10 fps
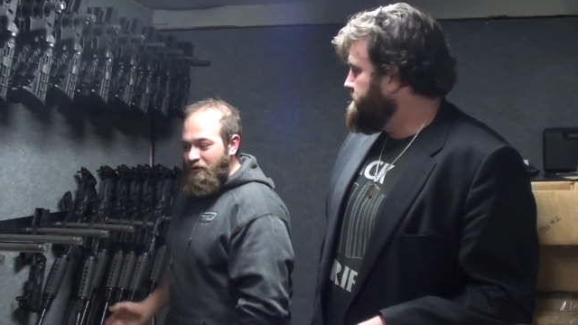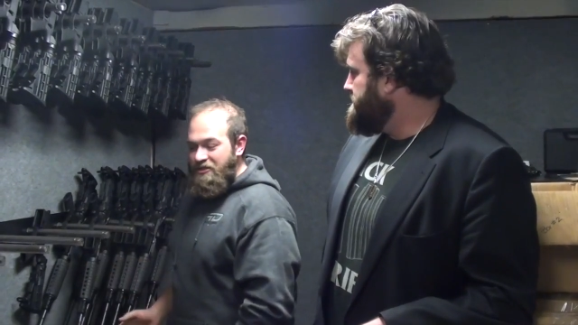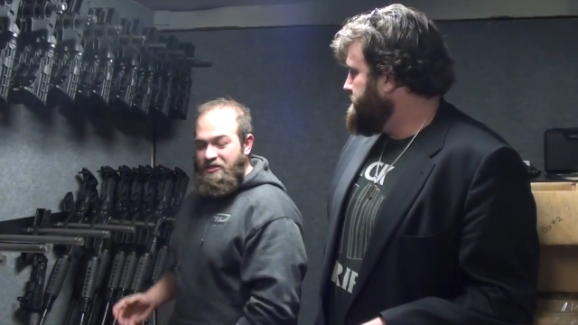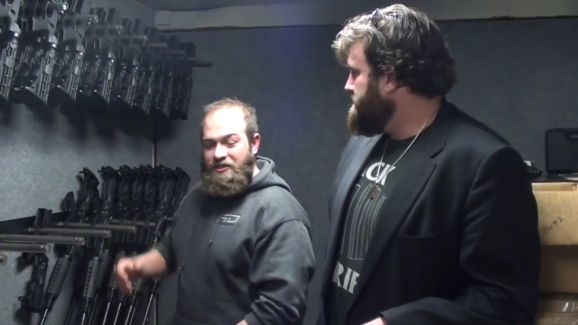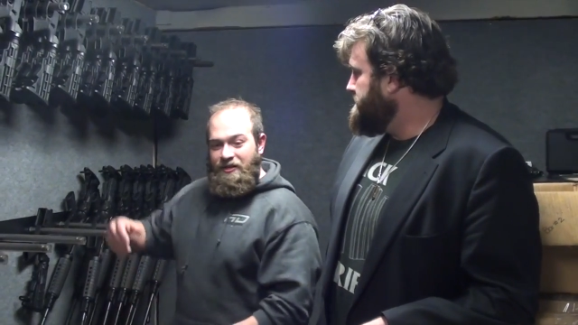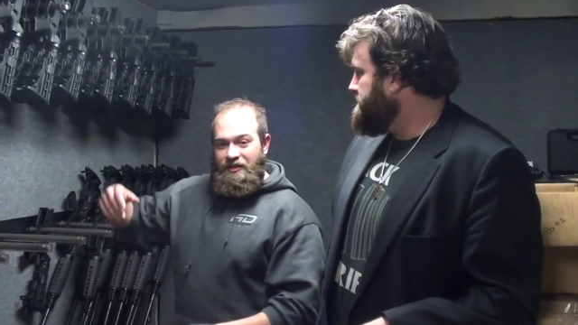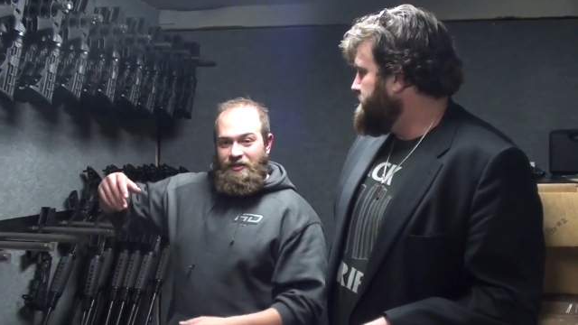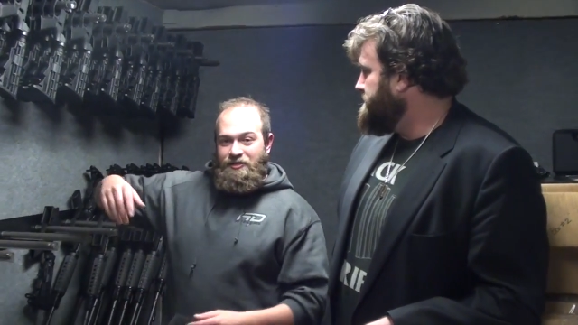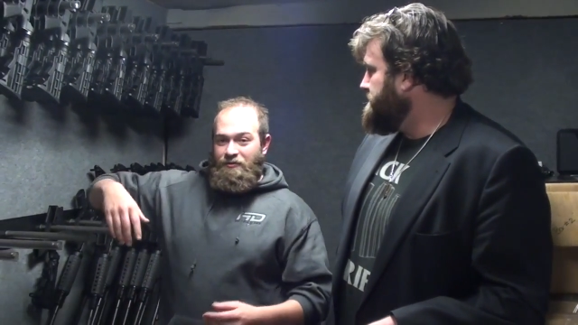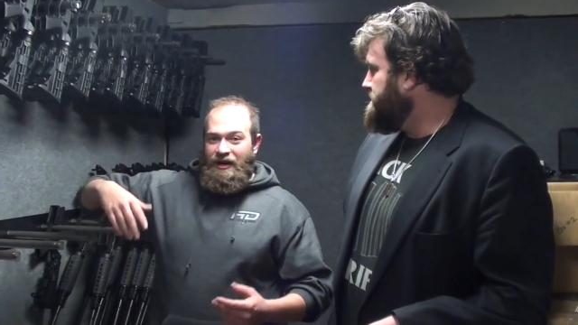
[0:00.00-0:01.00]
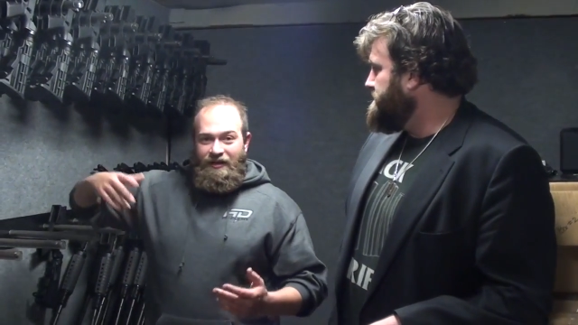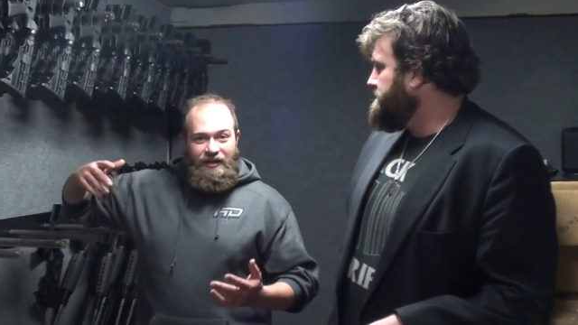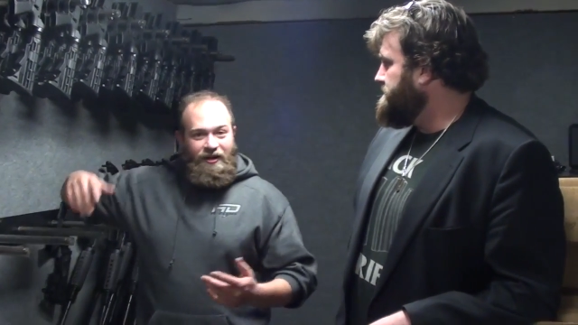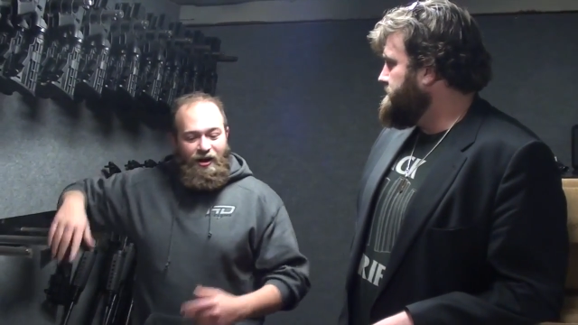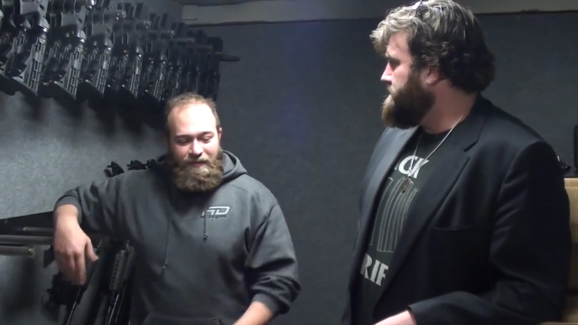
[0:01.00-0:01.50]
Speaker 1: wants to directly
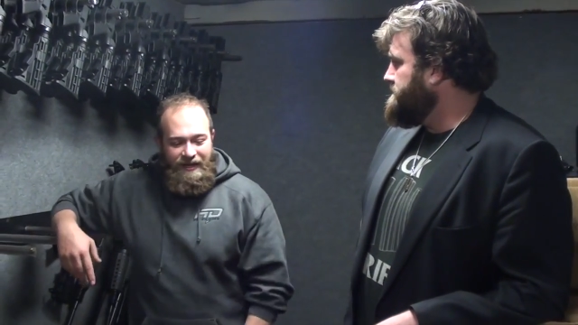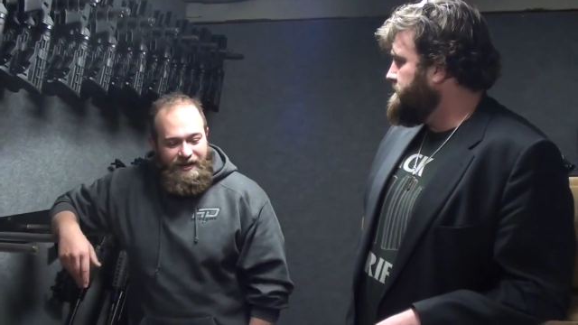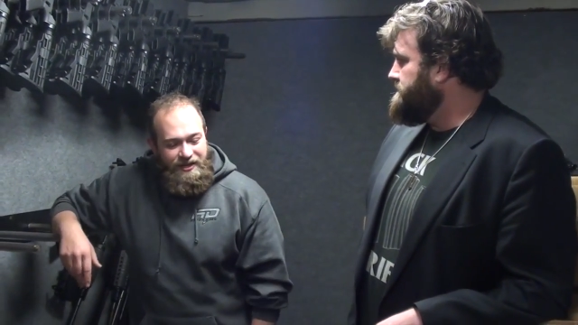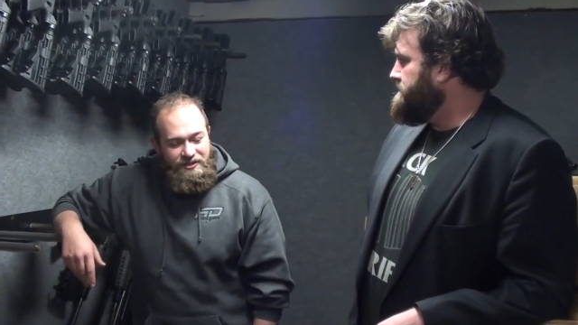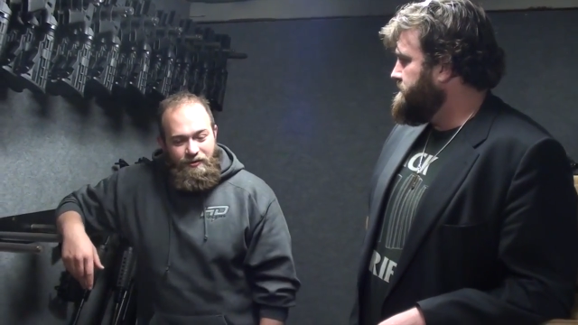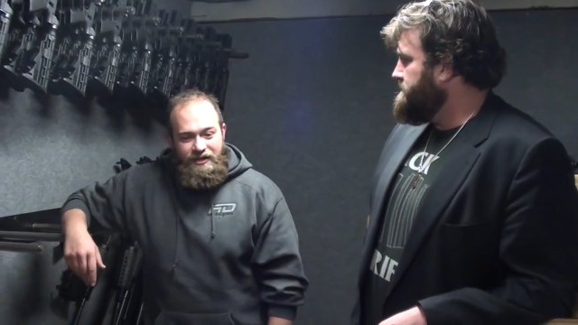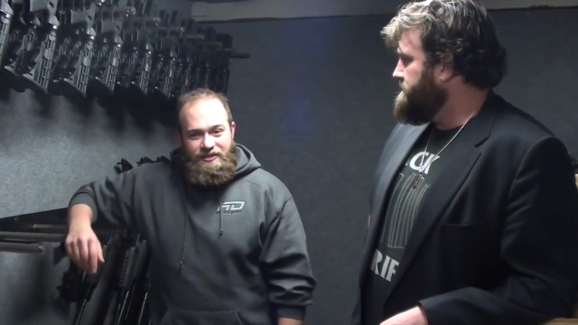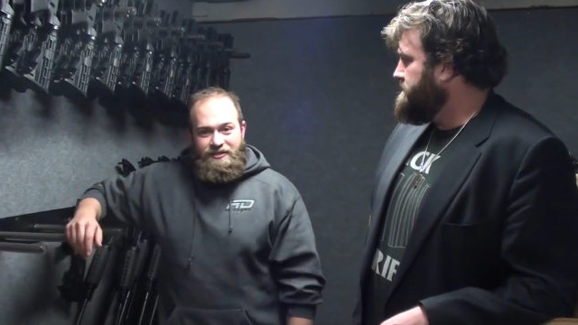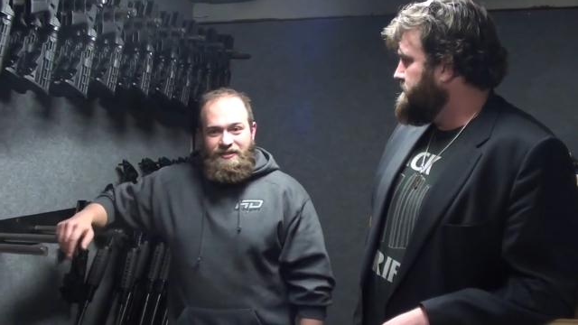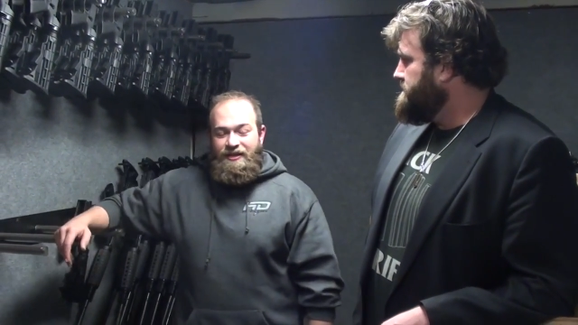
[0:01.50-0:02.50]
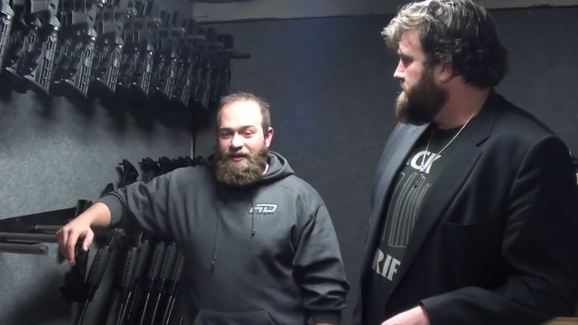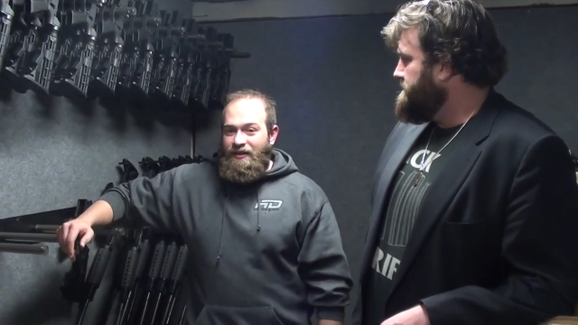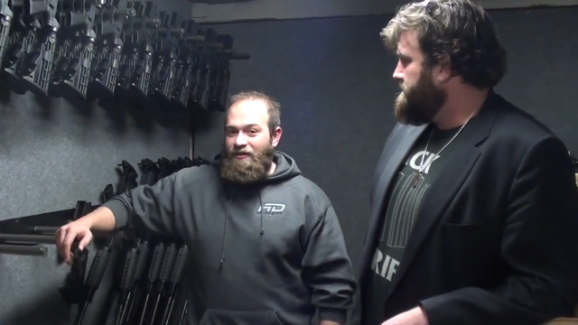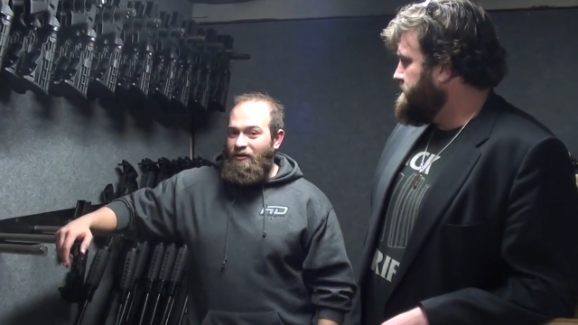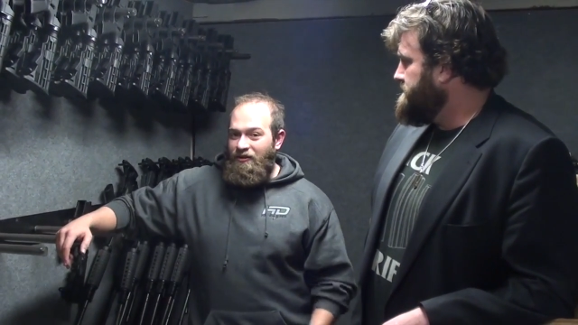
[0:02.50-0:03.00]
call me and ask questions, they can
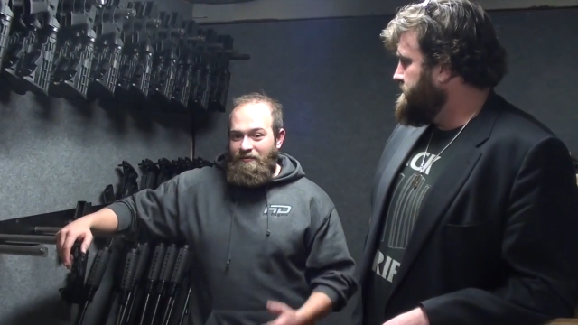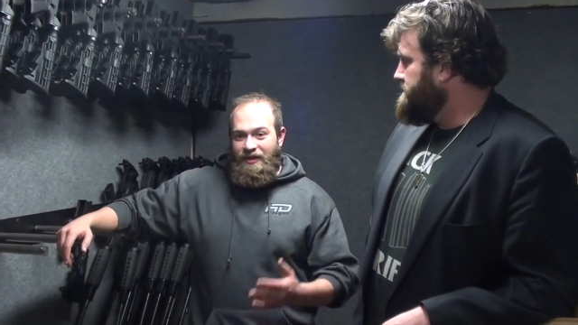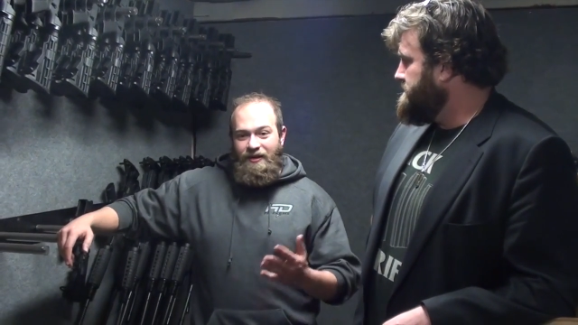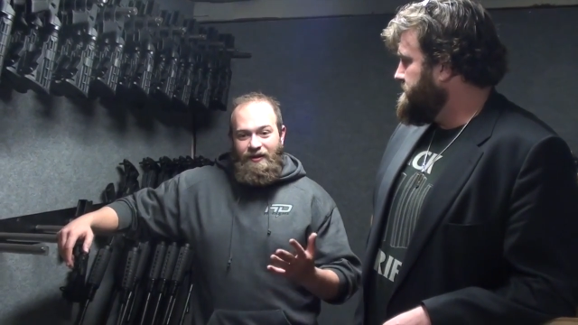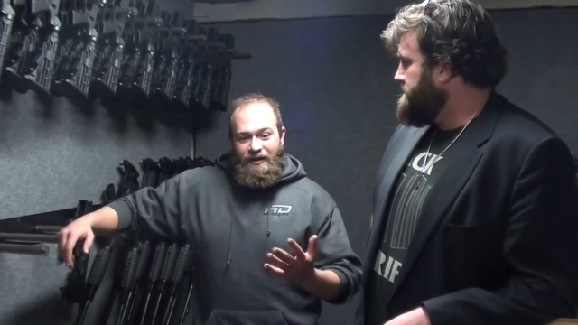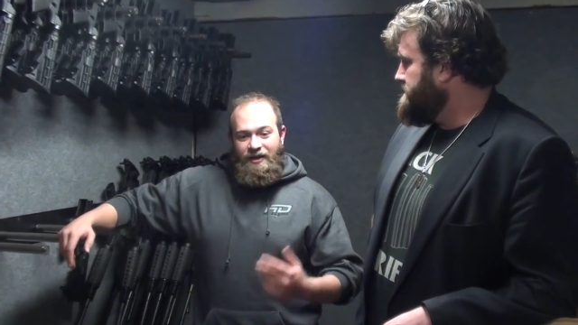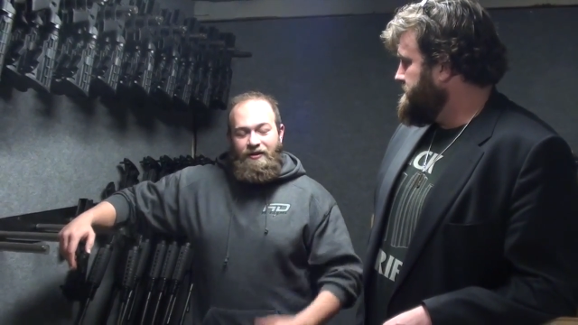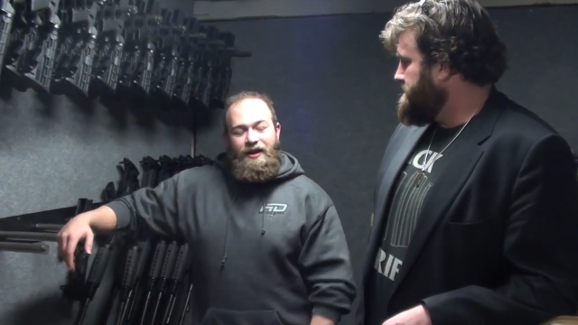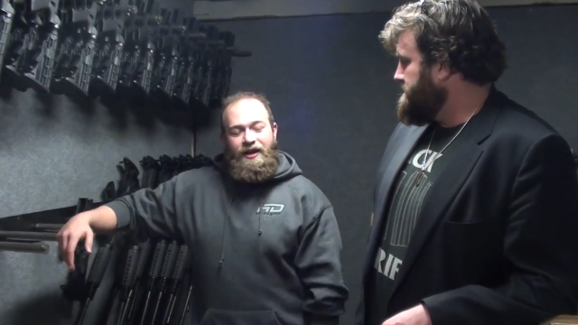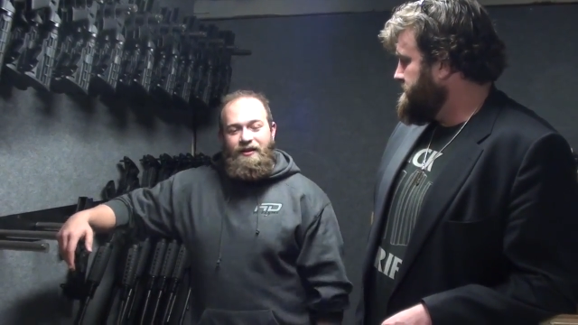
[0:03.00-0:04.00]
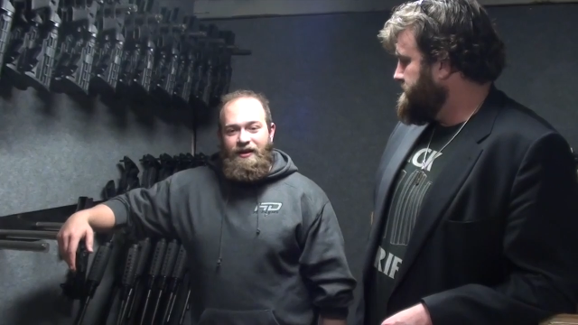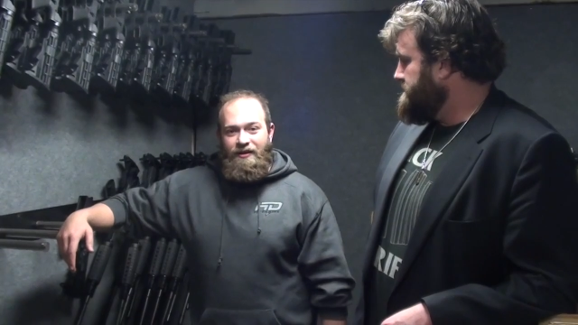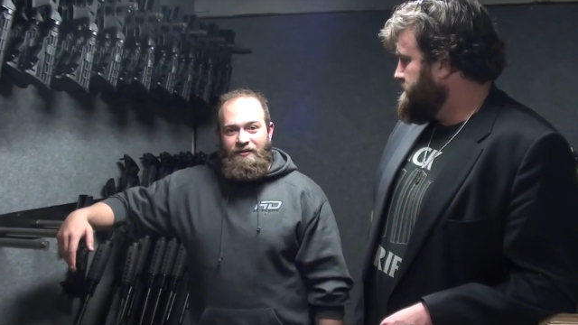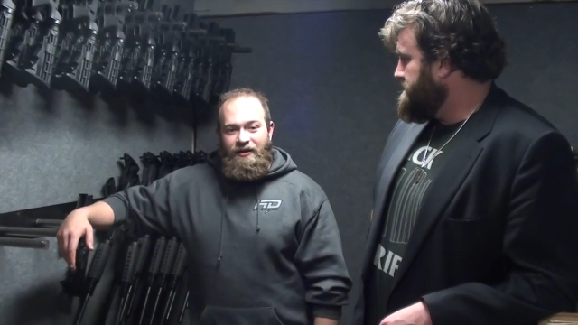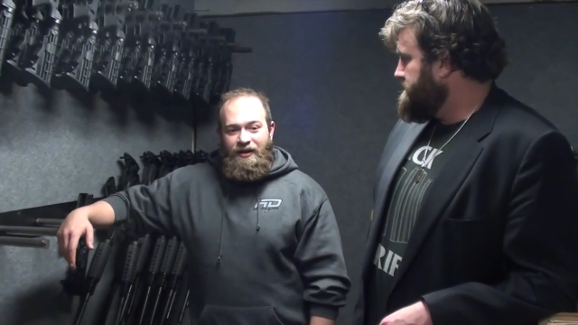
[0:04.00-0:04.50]
get a hold of me here at Head Down.